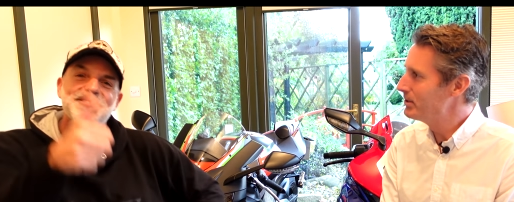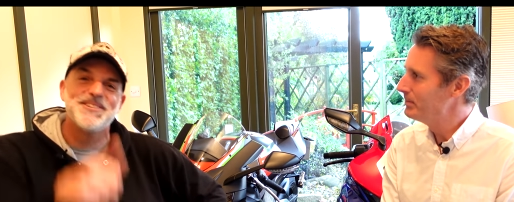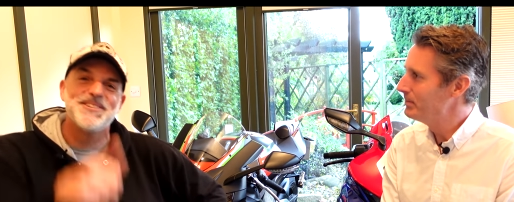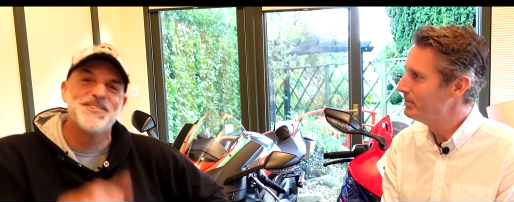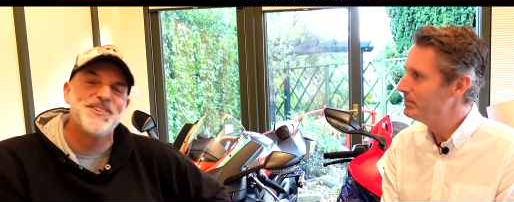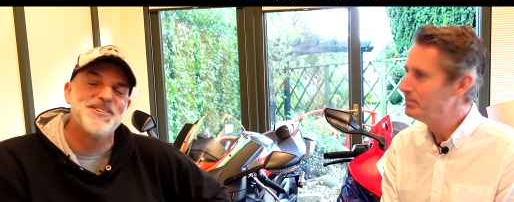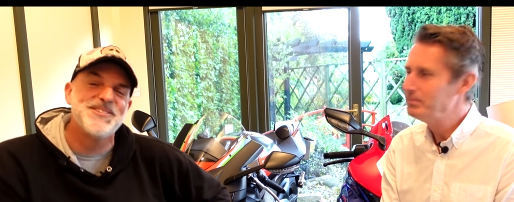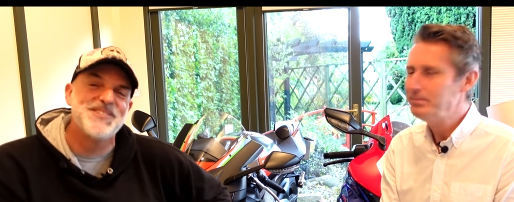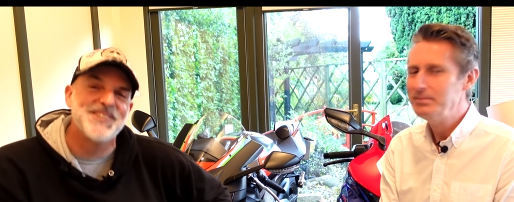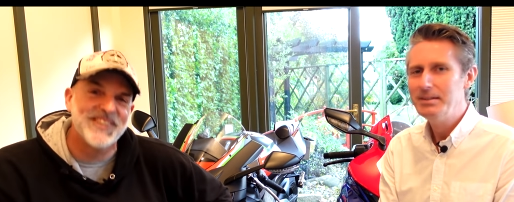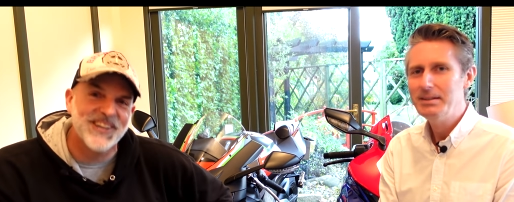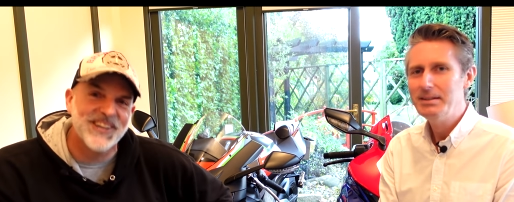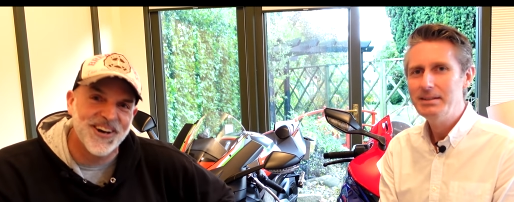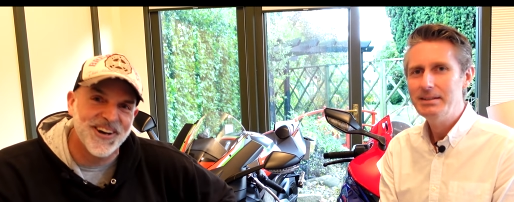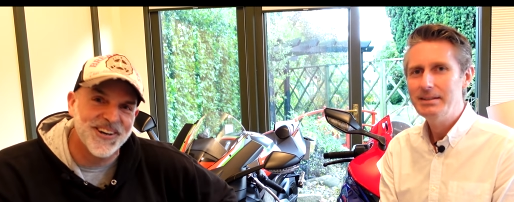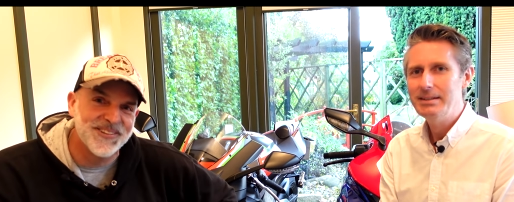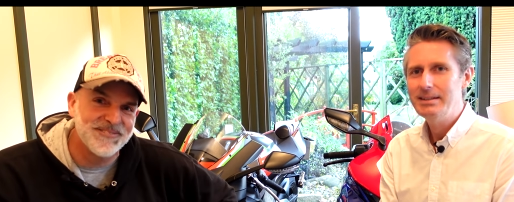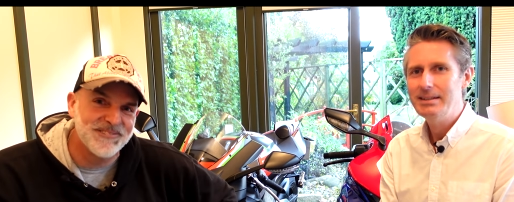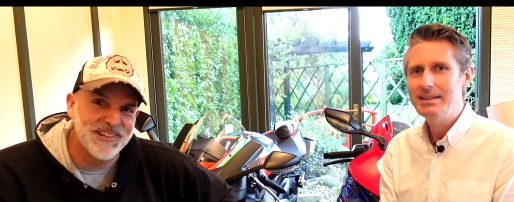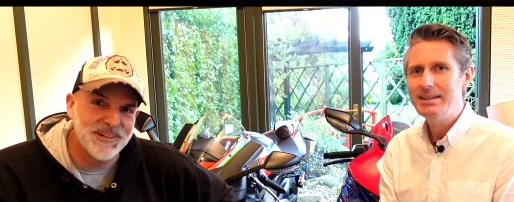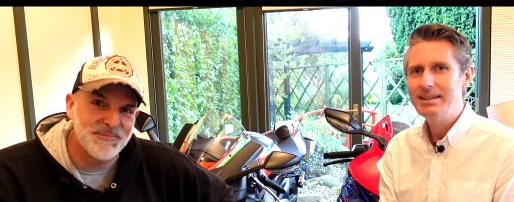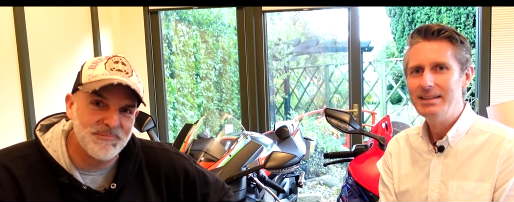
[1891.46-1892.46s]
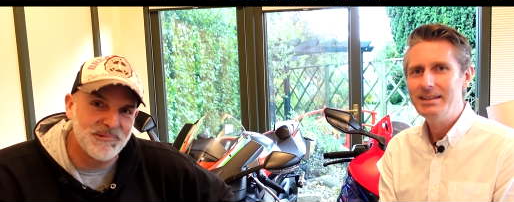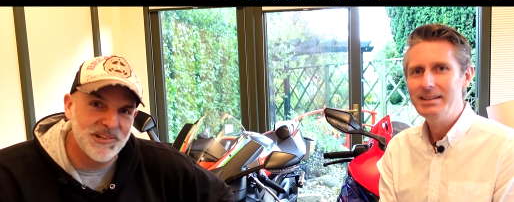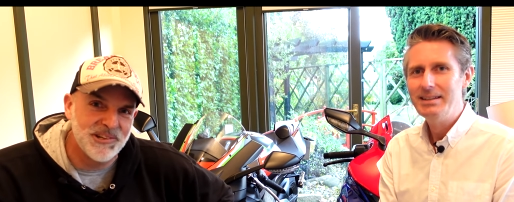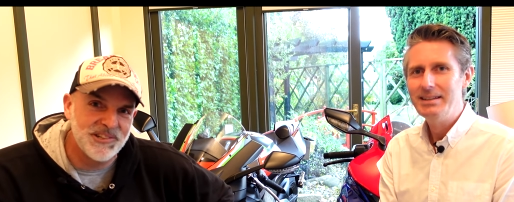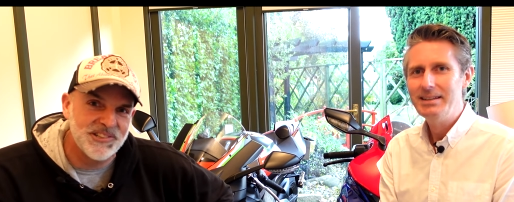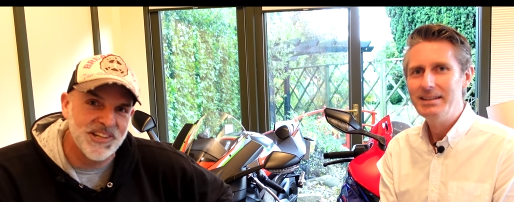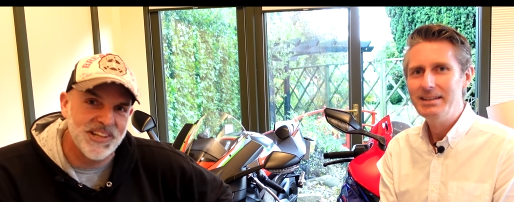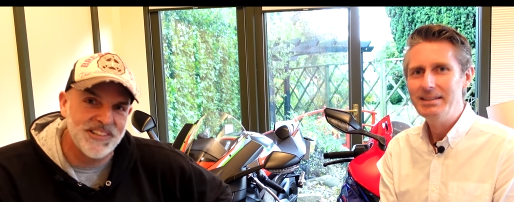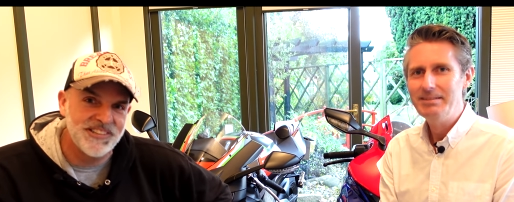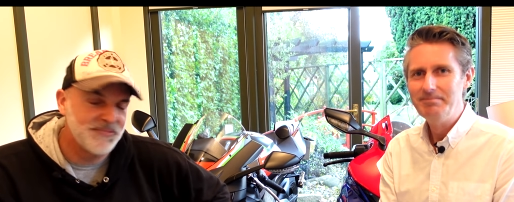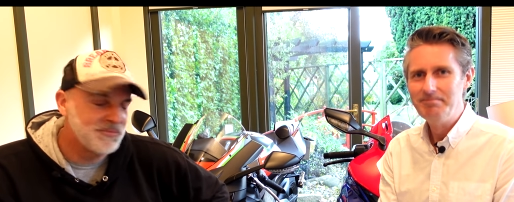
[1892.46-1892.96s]
Speaker 1: Thanks for watching, guys. Really
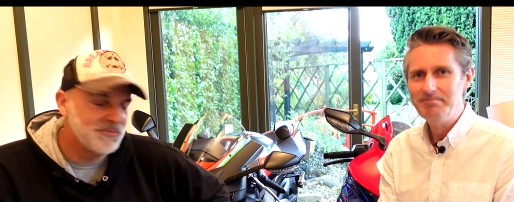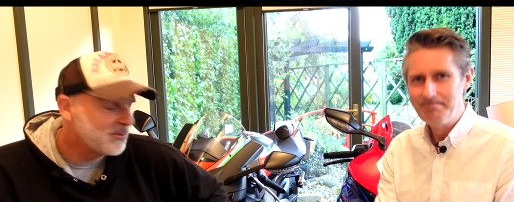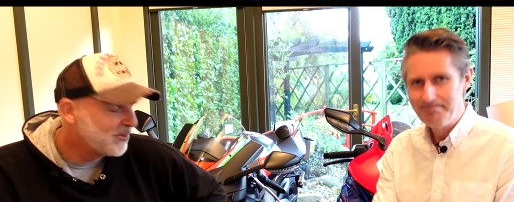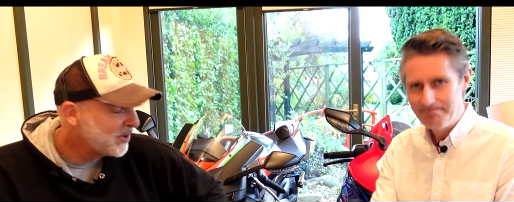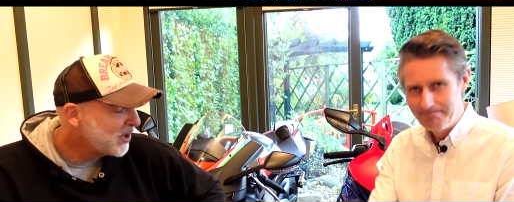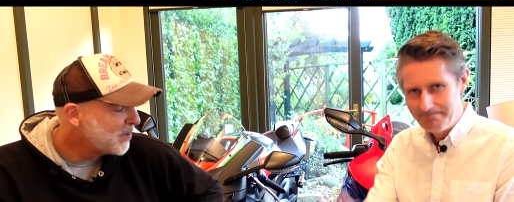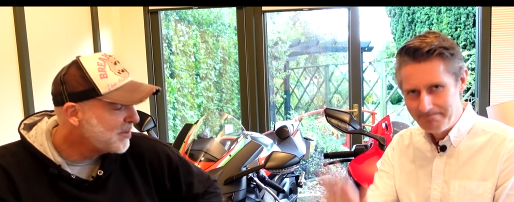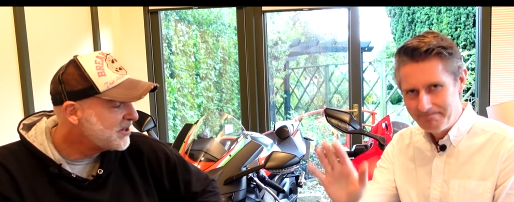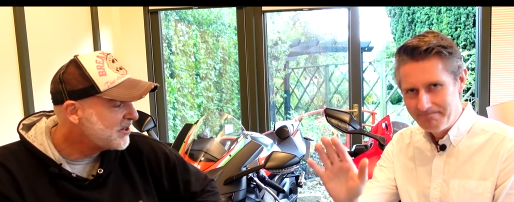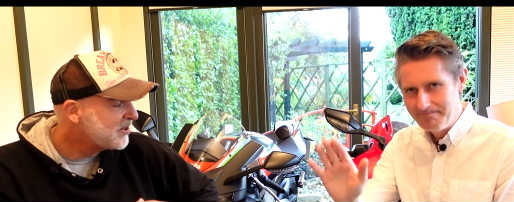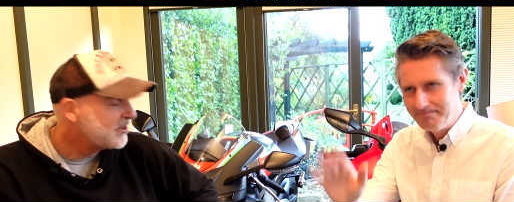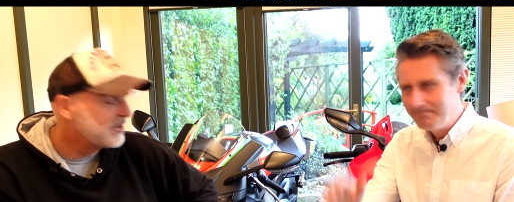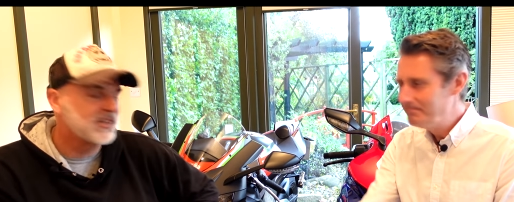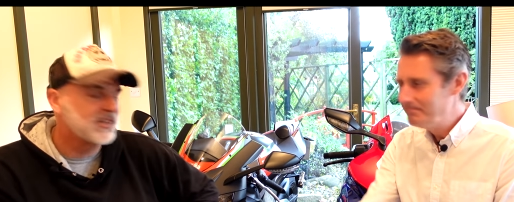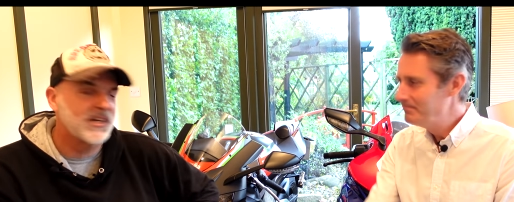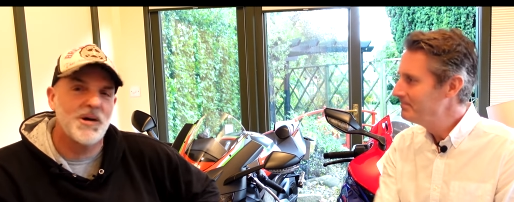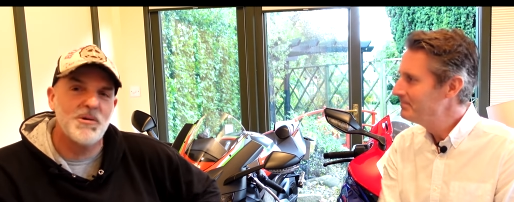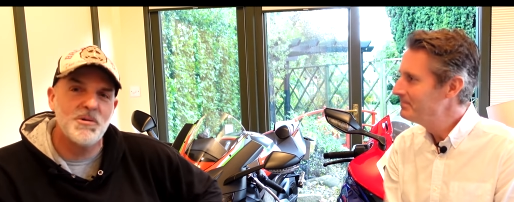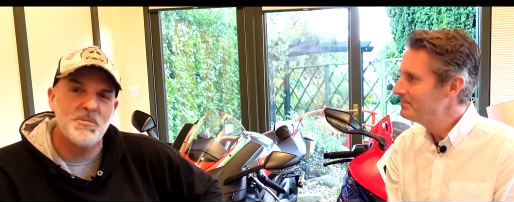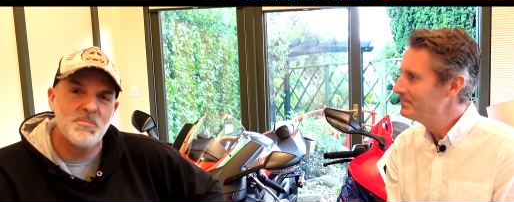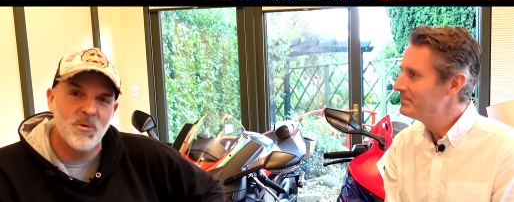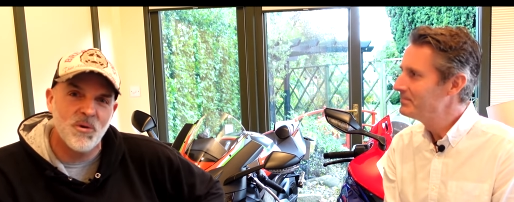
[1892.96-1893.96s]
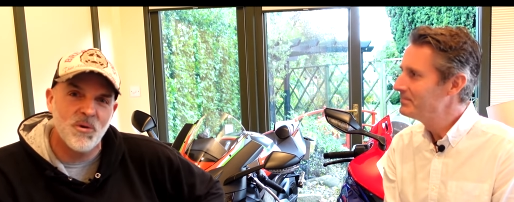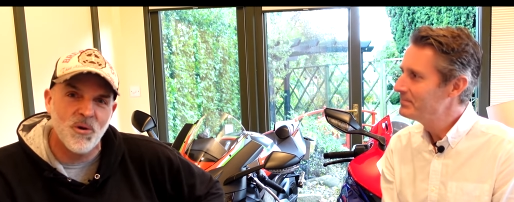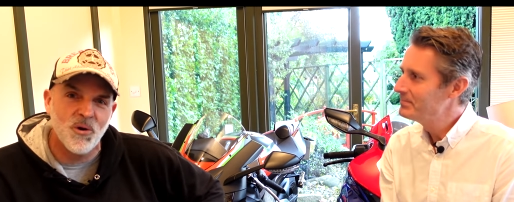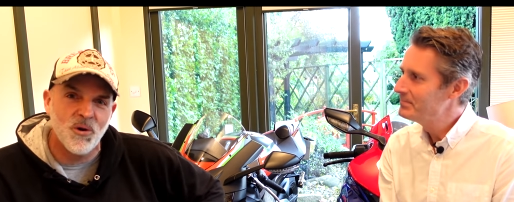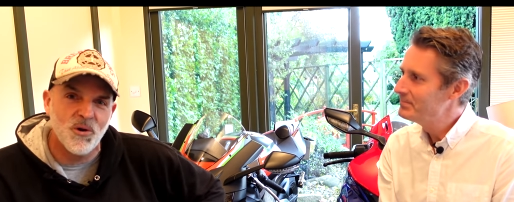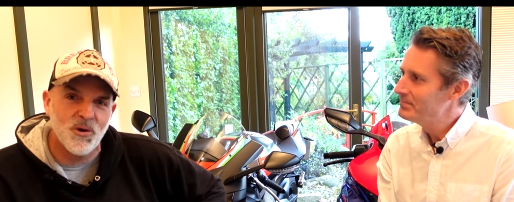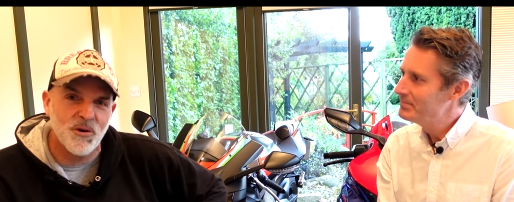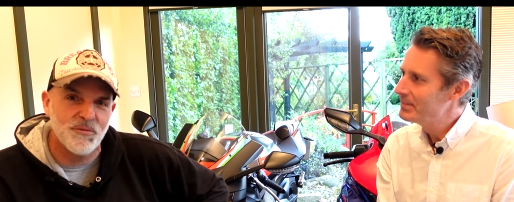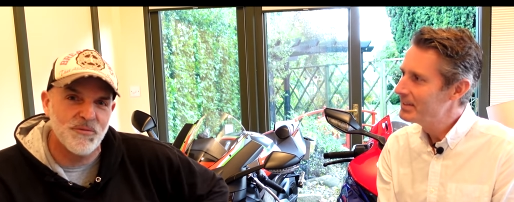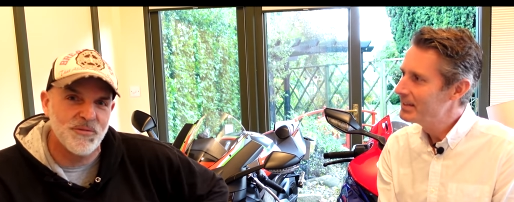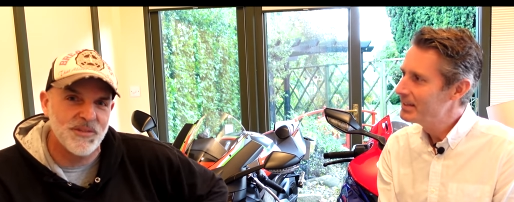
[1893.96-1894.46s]
appreciate it. We will be doing a couple
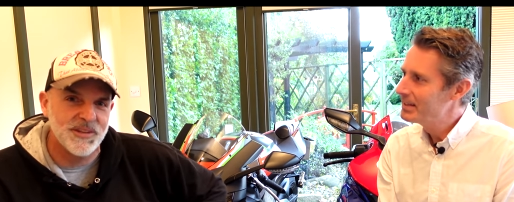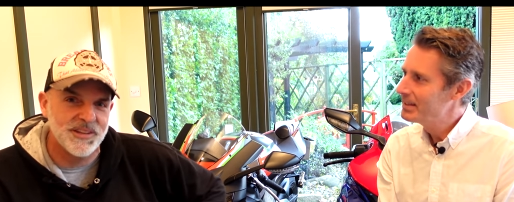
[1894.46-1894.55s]
more of